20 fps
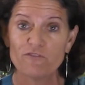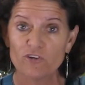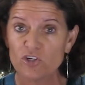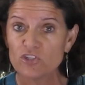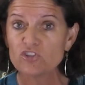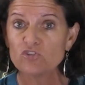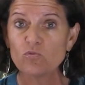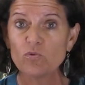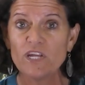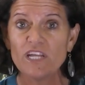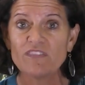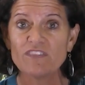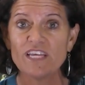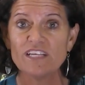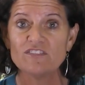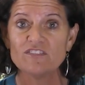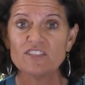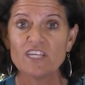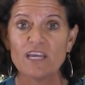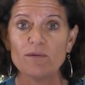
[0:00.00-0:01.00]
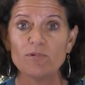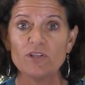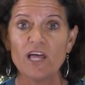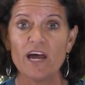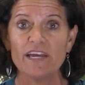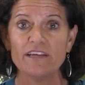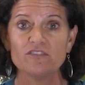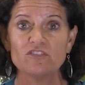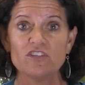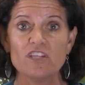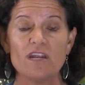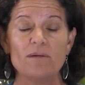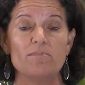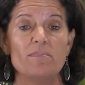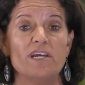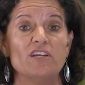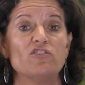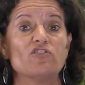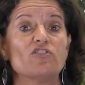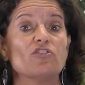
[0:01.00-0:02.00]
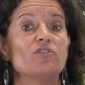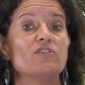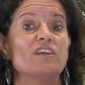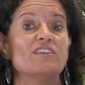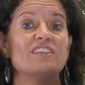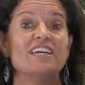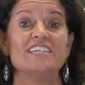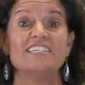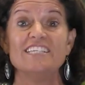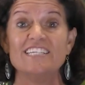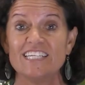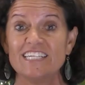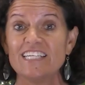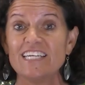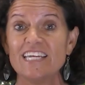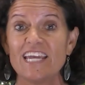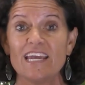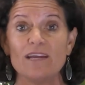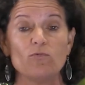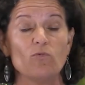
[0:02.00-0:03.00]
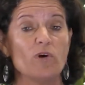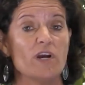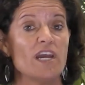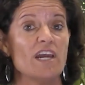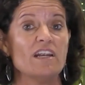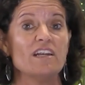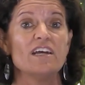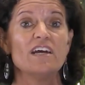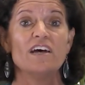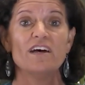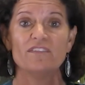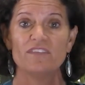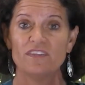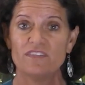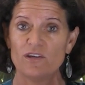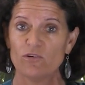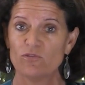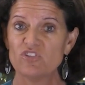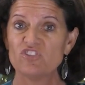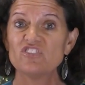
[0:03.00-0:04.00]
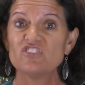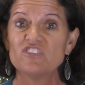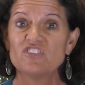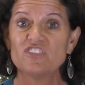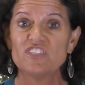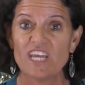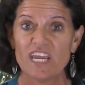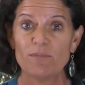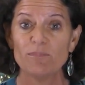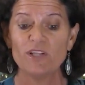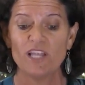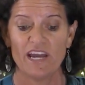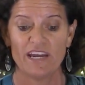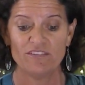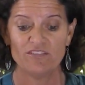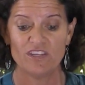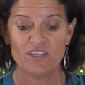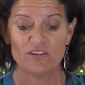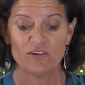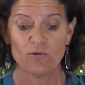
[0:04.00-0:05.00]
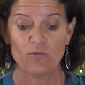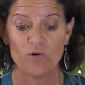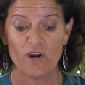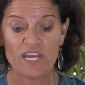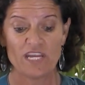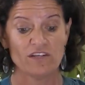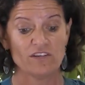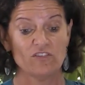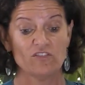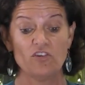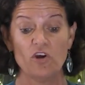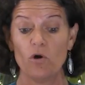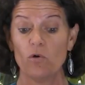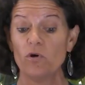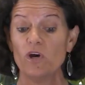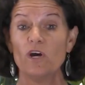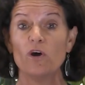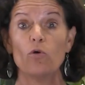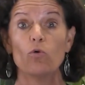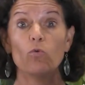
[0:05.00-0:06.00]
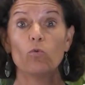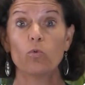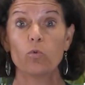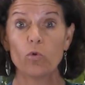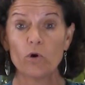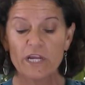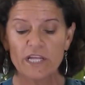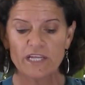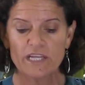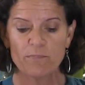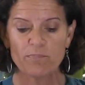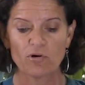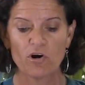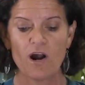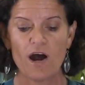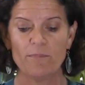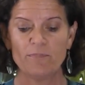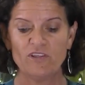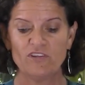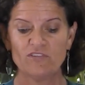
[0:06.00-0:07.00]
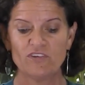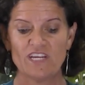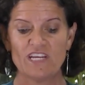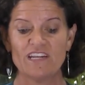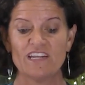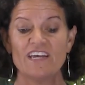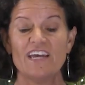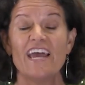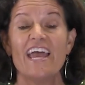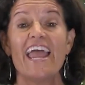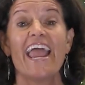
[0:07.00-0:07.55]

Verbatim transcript: First week they stabilized, then made sure that they didn't gain weight, that they were just stabilizing their weight. So really promising.